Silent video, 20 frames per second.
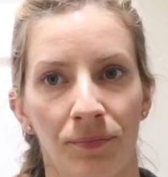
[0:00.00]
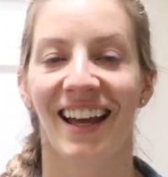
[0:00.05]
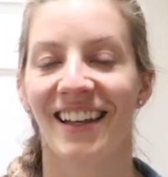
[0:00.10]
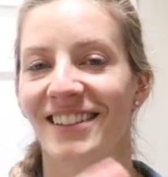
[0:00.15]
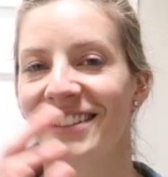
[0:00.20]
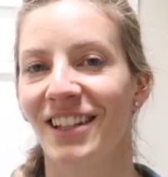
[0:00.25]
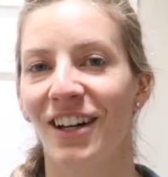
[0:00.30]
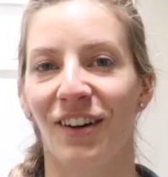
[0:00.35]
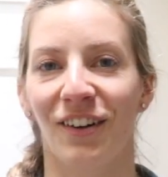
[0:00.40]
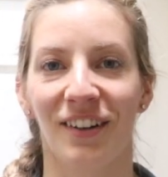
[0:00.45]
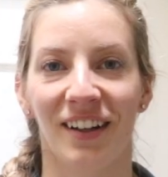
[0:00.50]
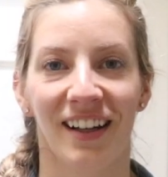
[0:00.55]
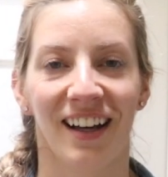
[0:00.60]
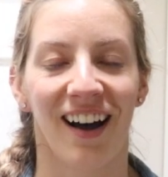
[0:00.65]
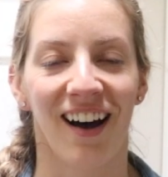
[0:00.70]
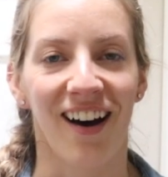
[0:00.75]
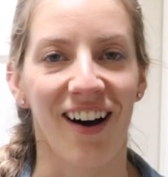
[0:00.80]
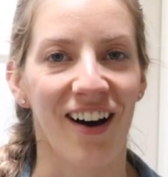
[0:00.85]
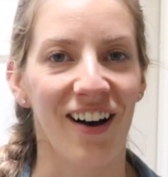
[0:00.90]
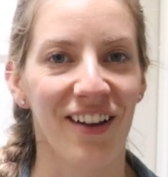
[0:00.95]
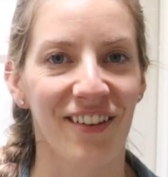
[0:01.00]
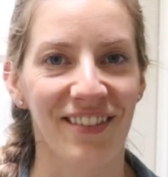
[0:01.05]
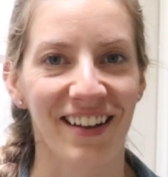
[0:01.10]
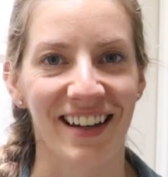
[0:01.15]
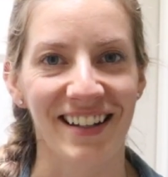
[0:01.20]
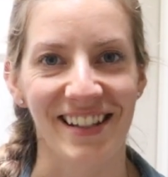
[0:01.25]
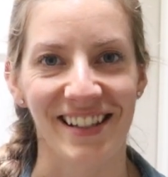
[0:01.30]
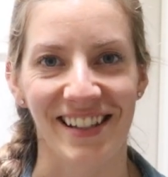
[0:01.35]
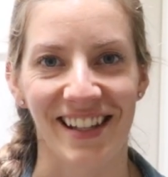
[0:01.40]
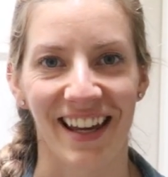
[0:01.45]
So all of
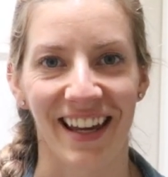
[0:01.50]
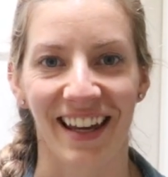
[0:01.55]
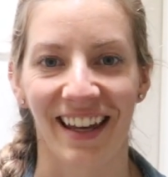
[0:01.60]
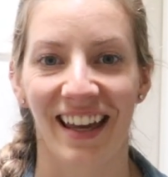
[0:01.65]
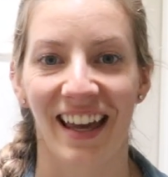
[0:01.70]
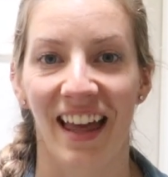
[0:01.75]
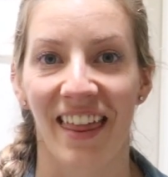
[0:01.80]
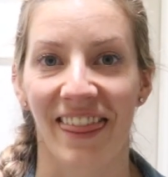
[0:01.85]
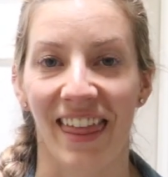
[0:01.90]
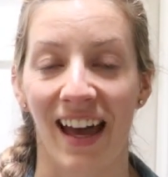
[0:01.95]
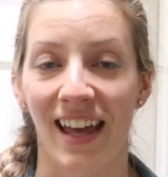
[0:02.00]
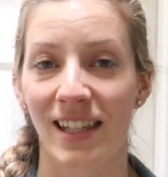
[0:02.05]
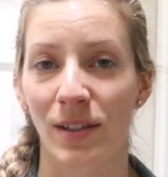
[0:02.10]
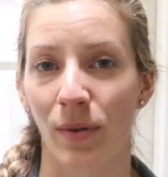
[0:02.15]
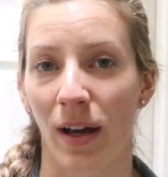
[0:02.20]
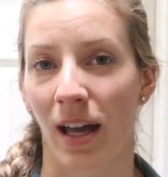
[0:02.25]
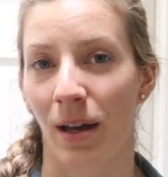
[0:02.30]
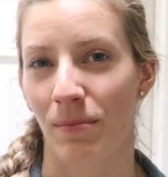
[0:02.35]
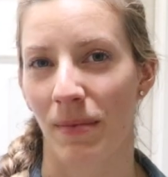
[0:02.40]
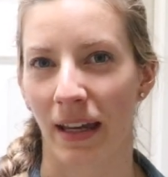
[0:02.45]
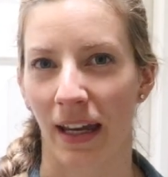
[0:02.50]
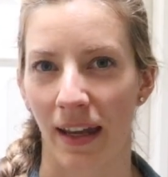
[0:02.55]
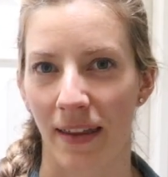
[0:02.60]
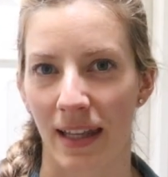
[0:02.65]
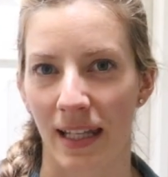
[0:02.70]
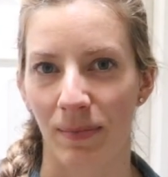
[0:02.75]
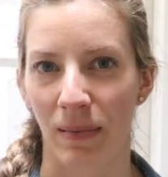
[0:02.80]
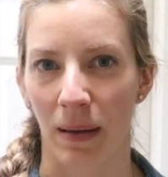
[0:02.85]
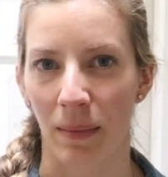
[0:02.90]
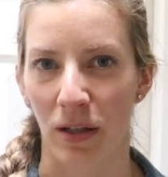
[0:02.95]
that to say, that's why I'm making
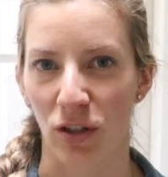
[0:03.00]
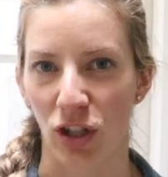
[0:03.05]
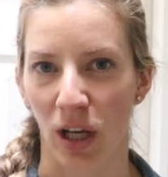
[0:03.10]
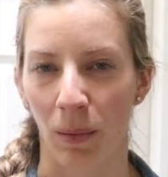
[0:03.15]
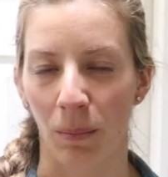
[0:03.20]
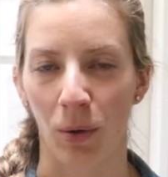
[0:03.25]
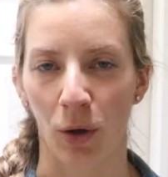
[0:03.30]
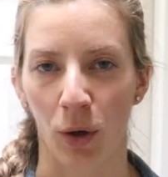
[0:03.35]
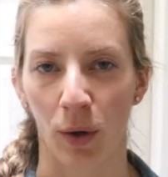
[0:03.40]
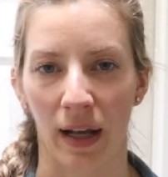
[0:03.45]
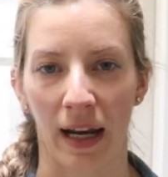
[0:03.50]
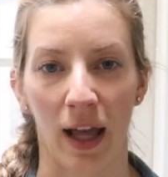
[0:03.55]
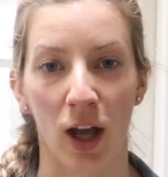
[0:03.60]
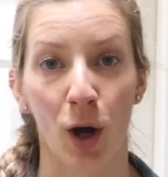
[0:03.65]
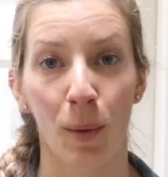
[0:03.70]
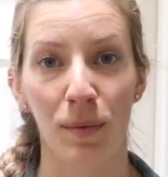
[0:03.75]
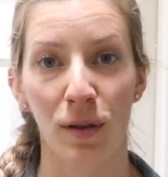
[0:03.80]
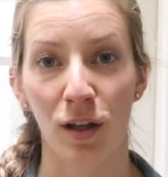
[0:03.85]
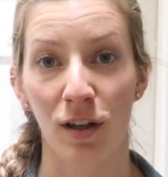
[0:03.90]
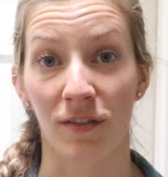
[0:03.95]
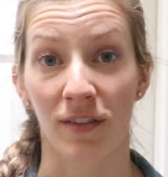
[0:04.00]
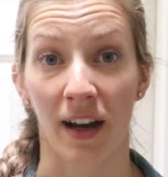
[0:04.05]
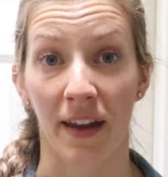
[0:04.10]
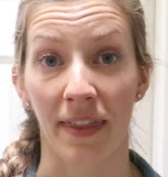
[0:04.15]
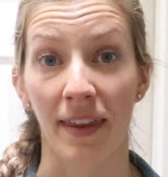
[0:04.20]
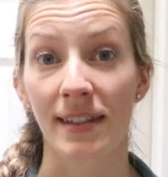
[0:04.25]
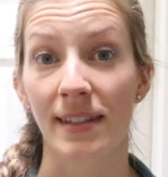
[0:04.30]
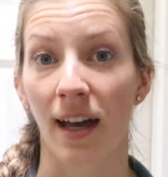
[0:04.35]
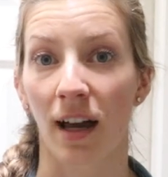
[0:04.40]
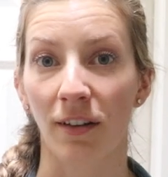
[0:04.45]
this baby shampoo and I hope that you find
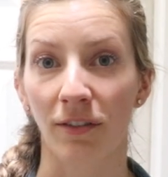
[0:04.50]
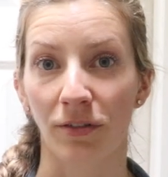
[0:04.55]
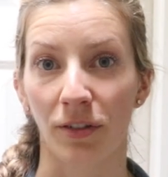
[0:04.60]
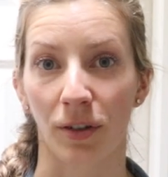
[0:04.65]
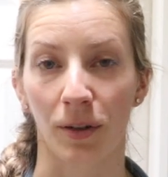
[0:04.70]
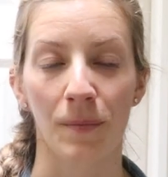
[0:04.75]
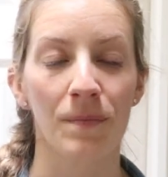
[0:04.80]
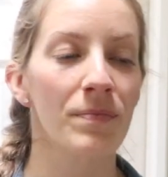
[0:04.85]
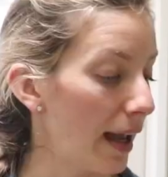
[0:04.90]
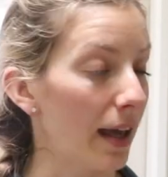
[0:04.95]
this helpful.